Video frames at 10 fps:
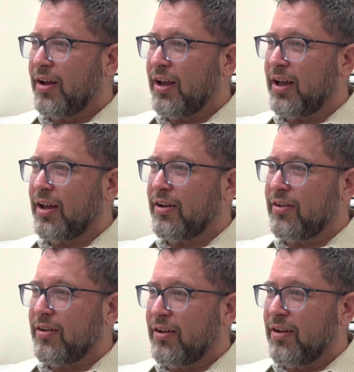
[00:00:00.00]
And
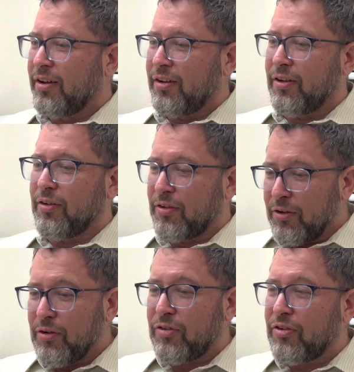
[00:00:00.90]
the
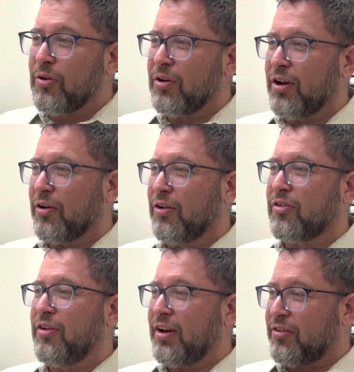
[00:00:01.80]
new suit, it looks
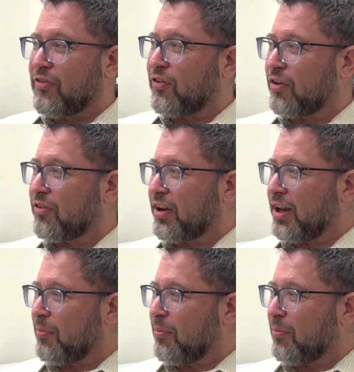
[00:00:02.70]
nice the first time,